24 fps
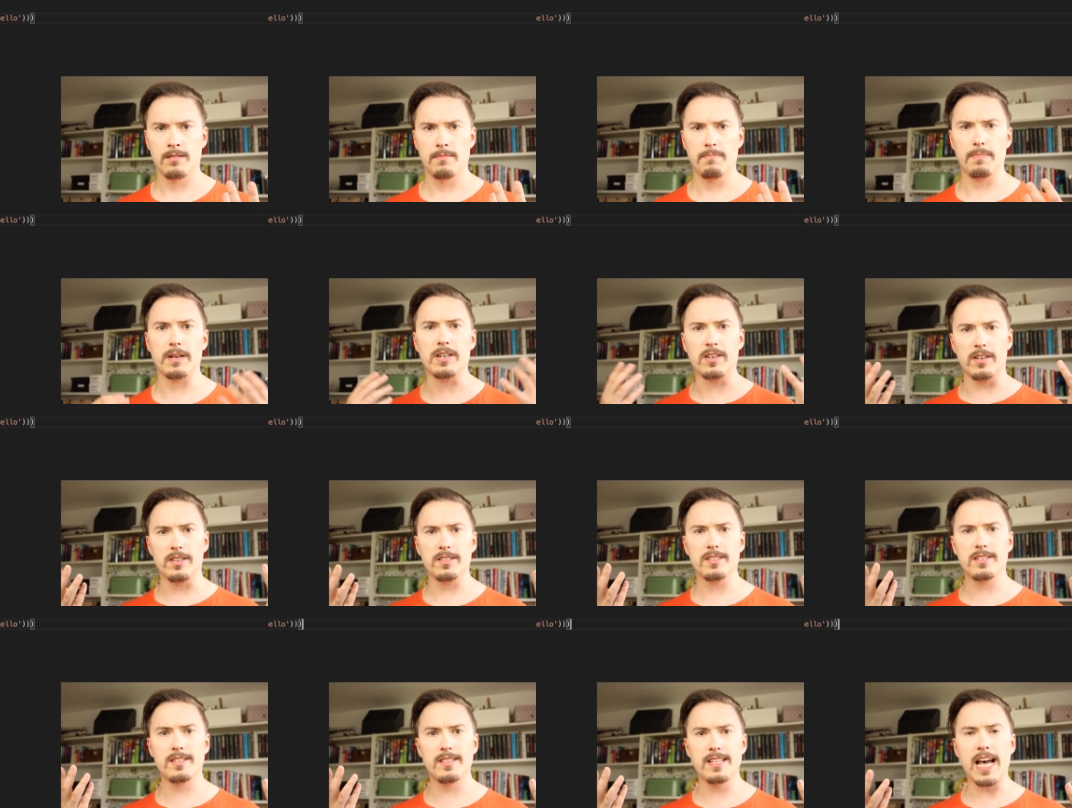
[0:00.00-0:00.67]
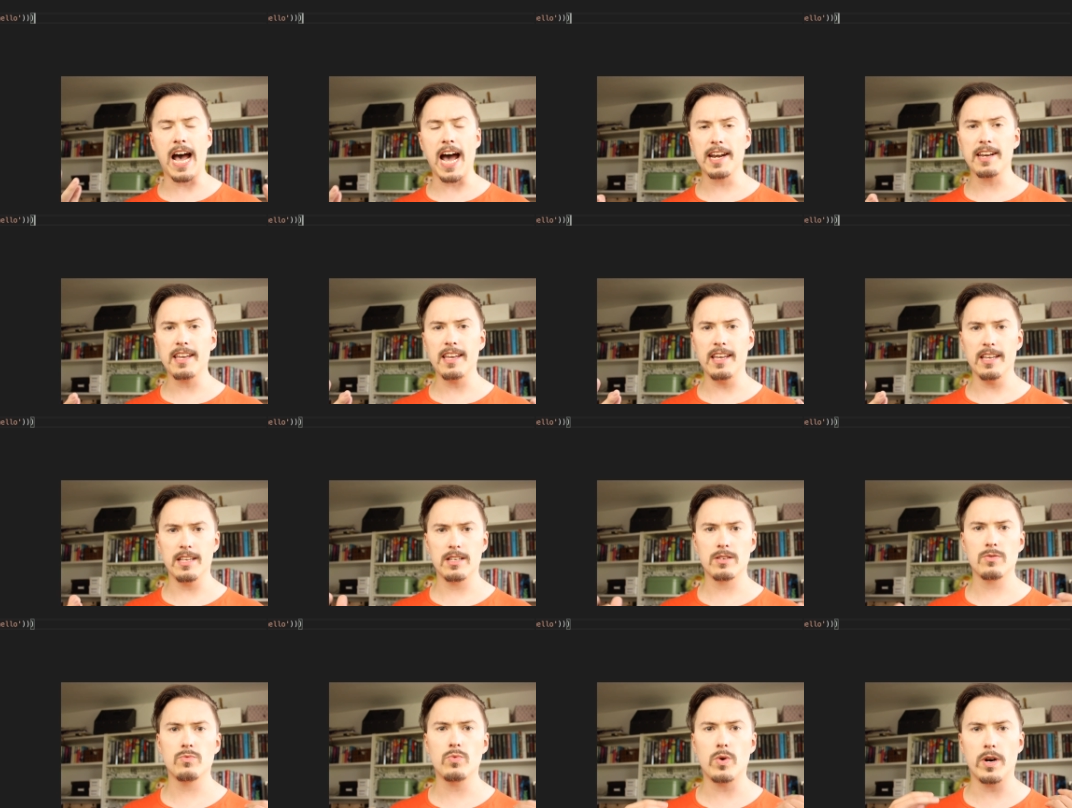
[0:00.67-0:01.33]
Because that
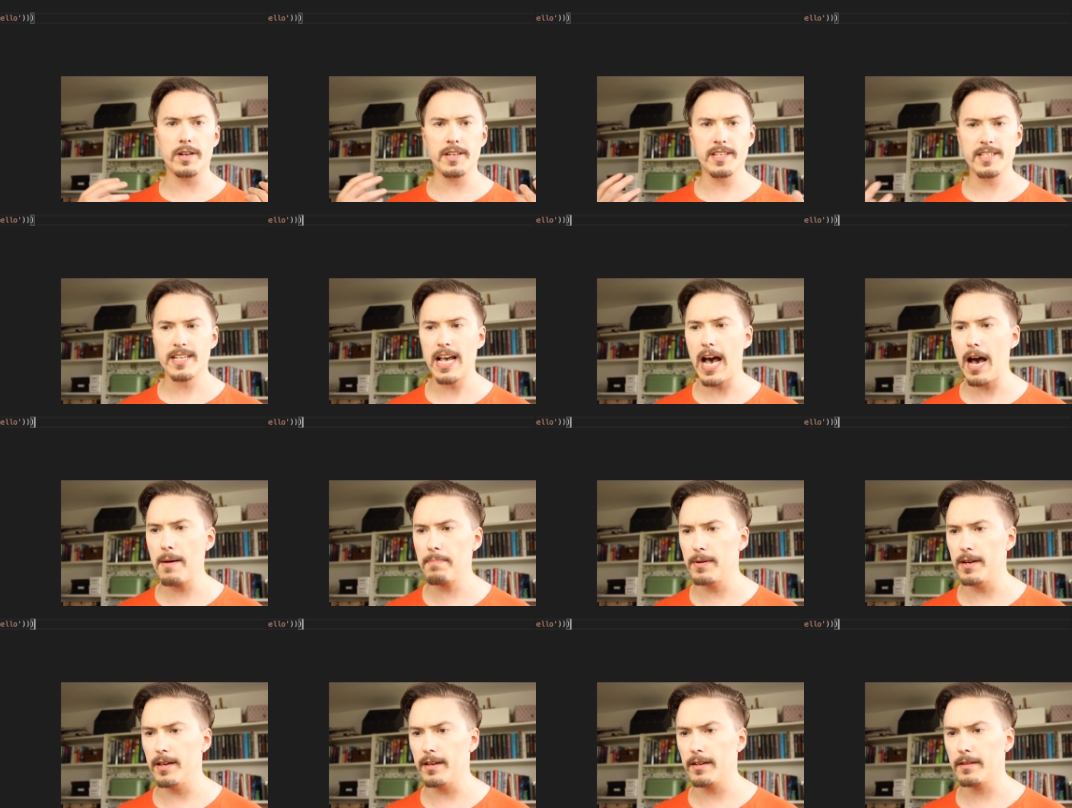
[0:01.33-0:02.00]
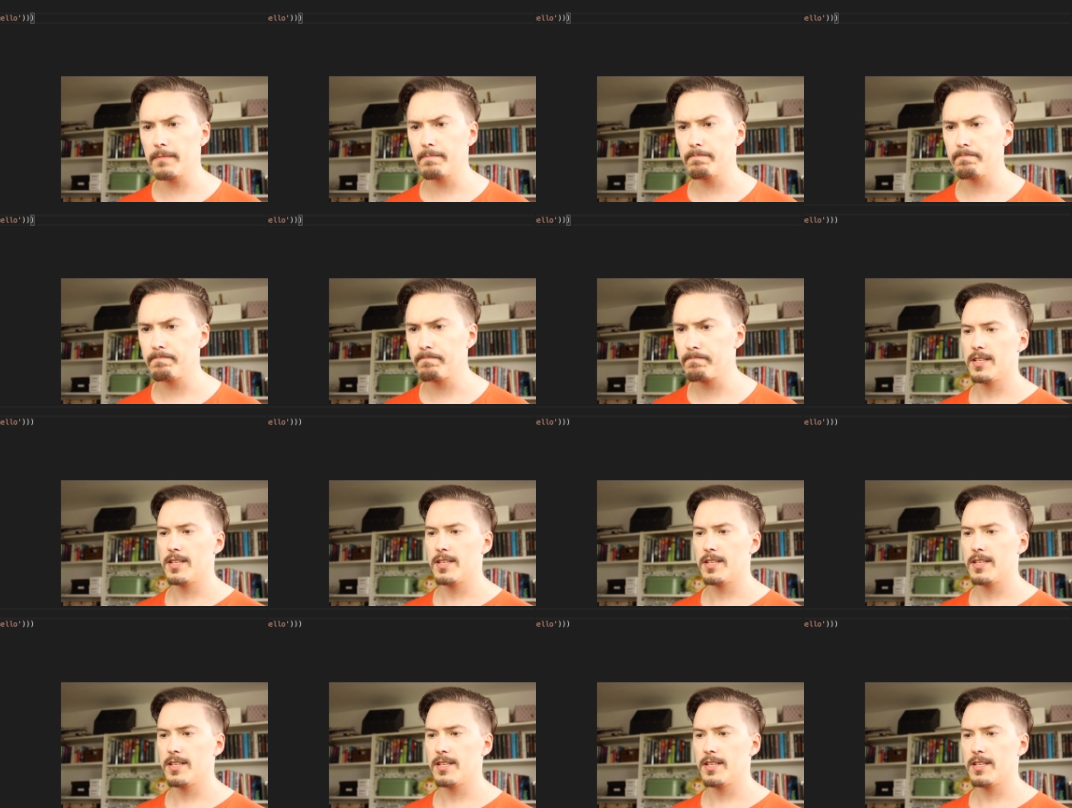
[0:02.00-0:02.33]
is what is happening.